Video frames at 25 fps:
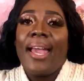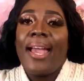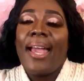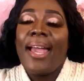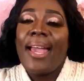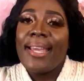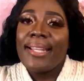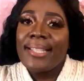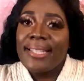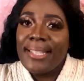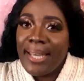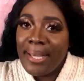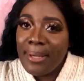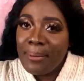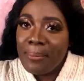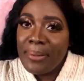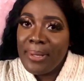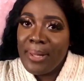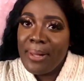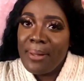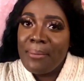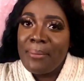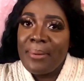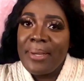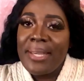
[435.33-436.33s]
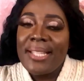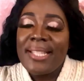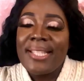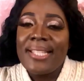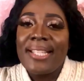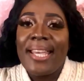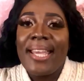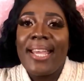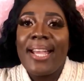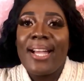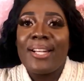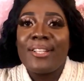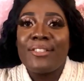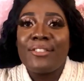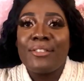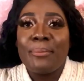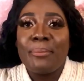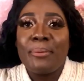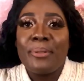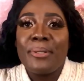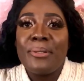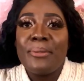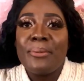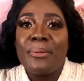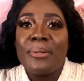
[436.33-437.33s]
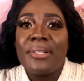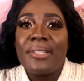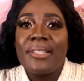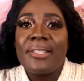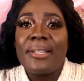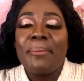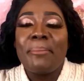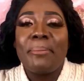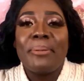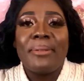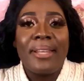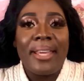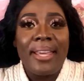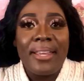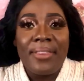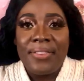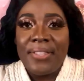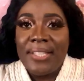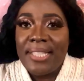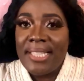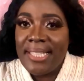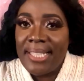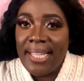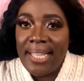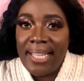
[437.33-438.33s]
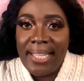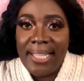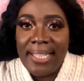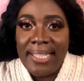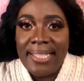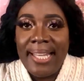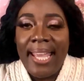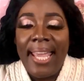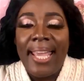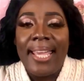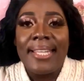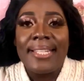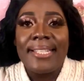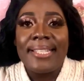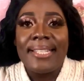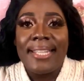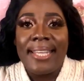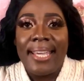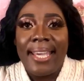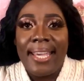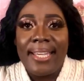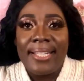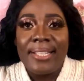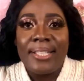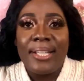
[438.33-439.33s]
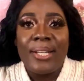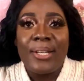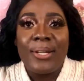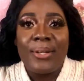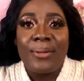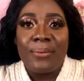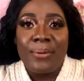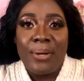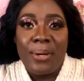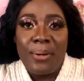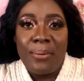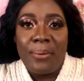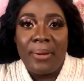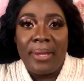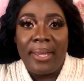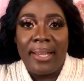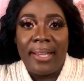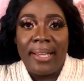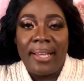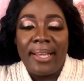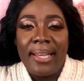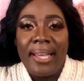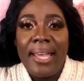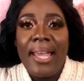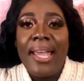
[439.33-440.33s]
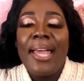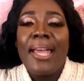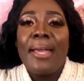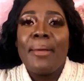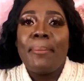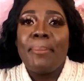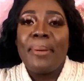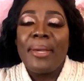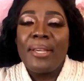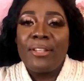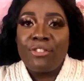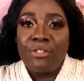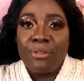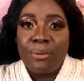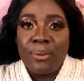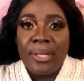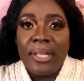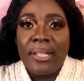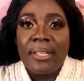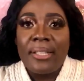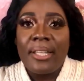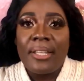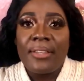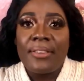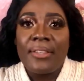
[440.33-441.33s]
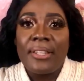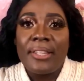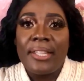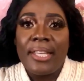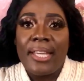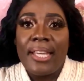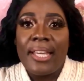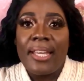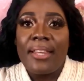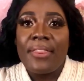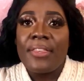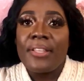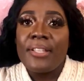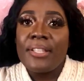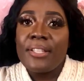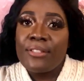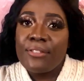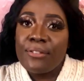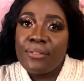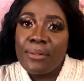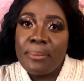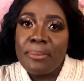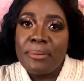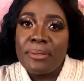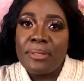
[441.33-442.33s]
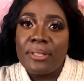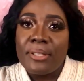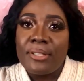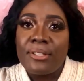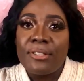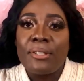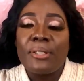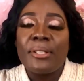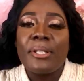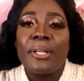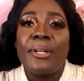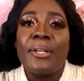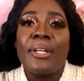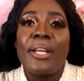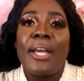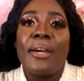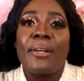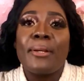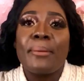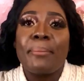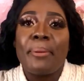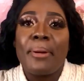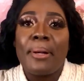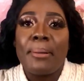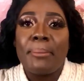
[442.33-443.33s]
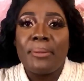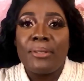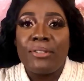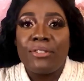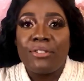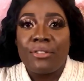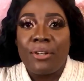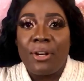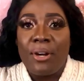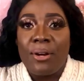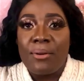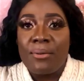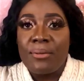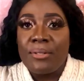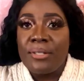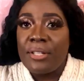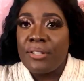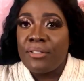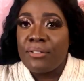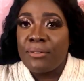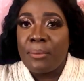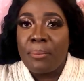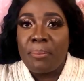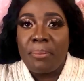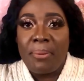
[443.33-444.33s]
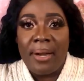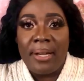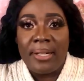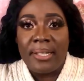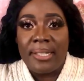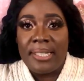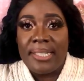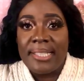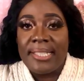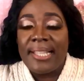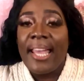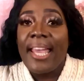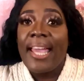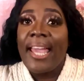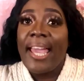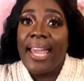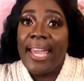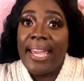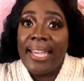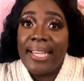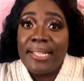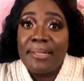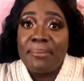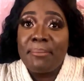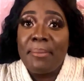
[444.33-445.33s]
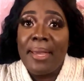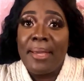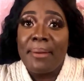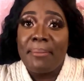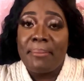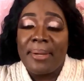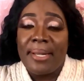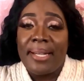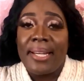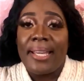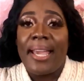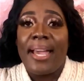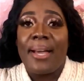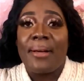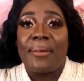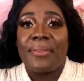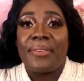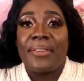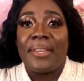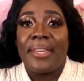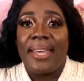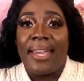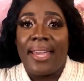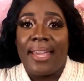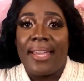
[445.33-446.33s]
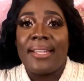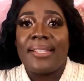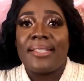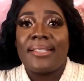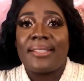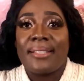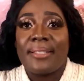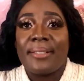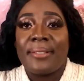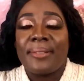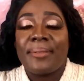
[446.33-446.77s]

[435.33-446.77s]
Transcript: And like we always say, entrepreneurs, plant the seed and get growing. Be sure to click the link in the description to learn how to publish your own digital products and make money out the gate.